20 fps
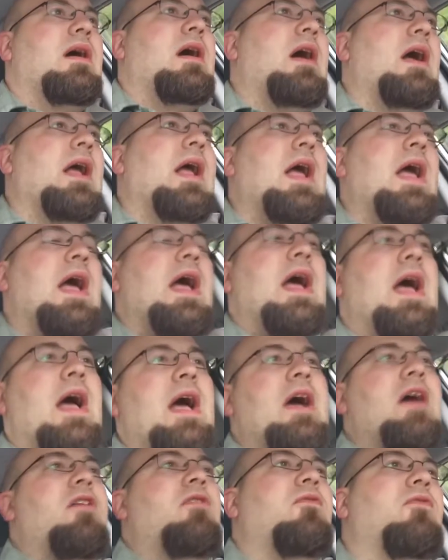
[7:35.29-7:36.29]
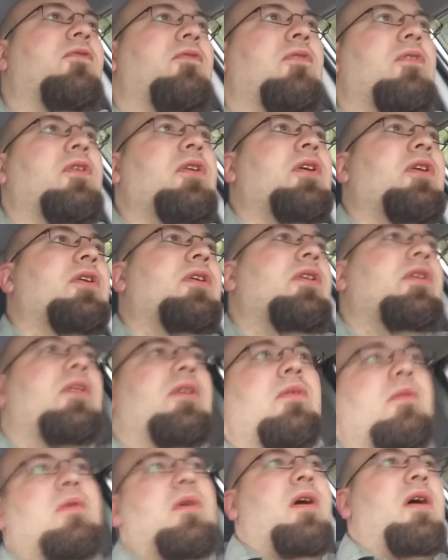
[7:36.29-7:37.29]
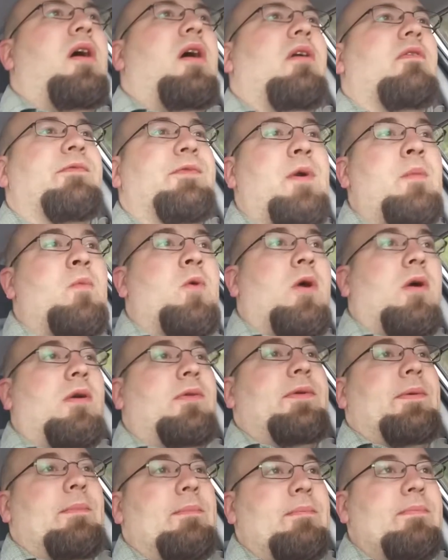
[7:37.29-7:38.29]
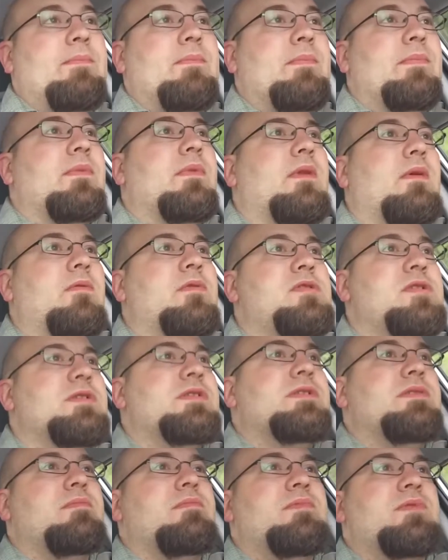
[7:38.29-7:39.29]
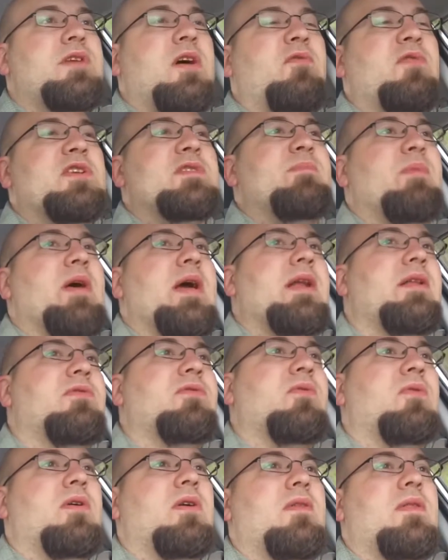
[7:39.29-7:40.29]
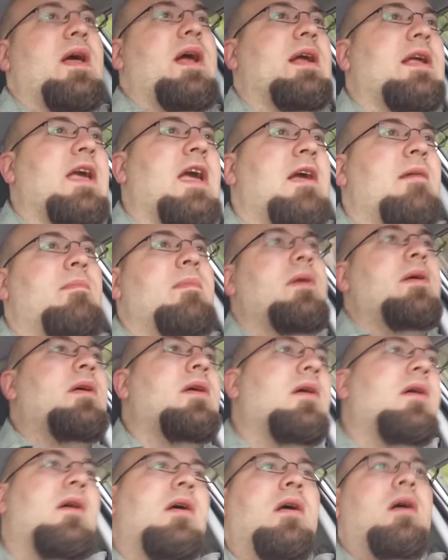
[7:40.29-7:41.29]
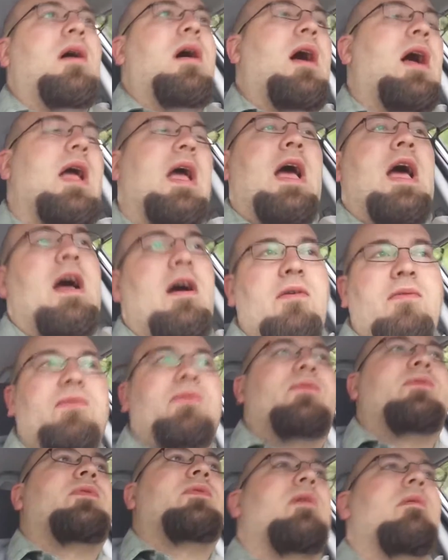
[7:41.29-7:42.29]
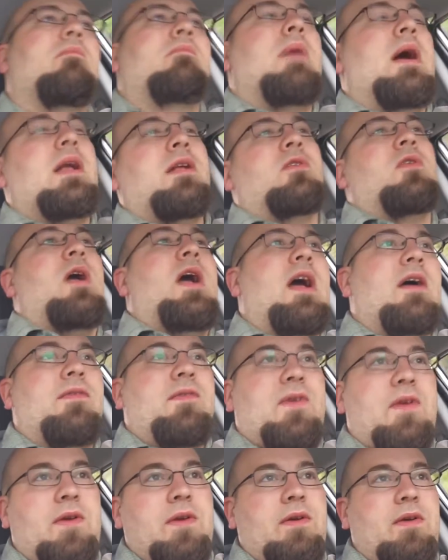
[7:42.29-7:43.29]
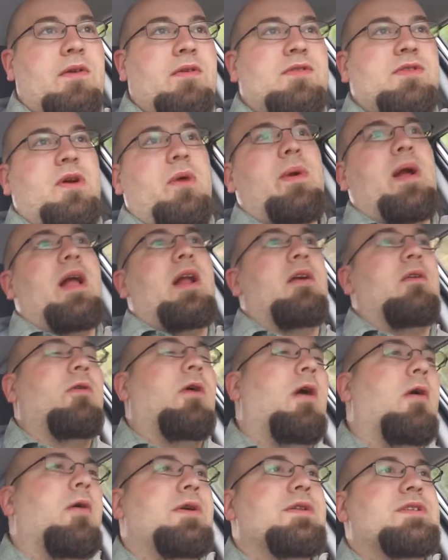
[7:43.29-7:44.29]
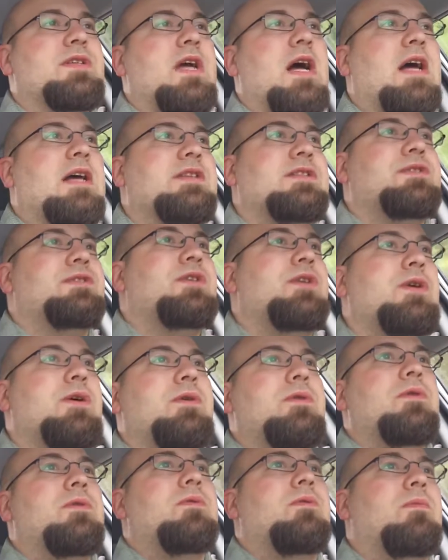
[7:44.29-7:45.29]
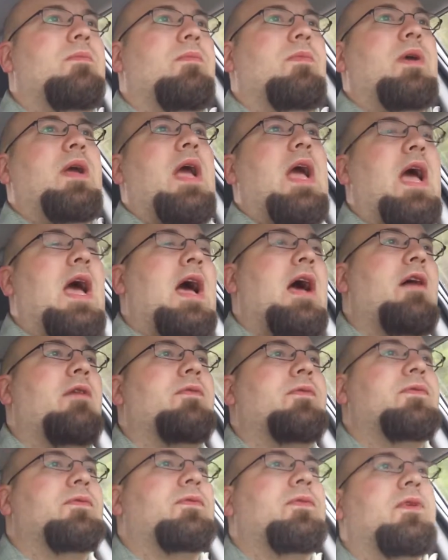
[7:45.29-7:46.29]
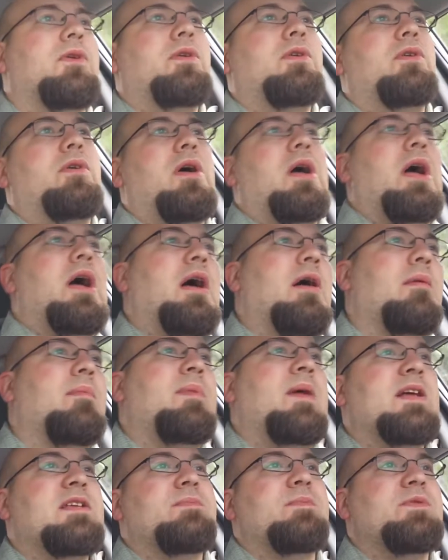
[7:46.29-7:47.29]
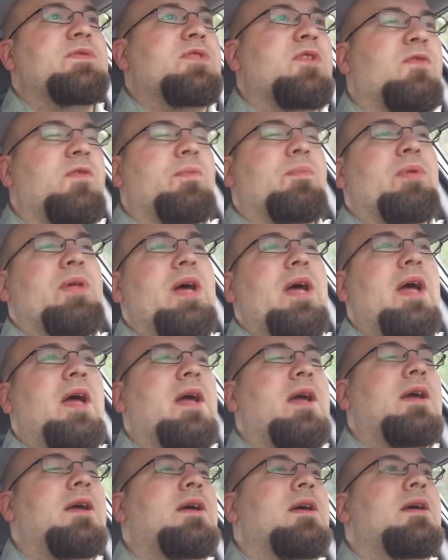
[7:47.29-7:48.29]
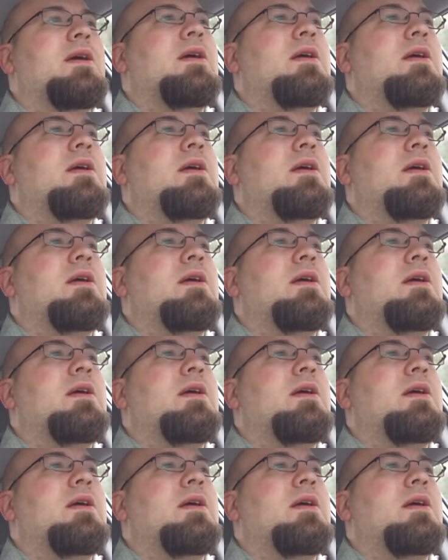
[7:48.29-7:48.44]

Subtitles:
I have RimWorld, which is self-explanatory on that game. I have Minecraft. So we got Agrarian Skies 2, we have possible server play.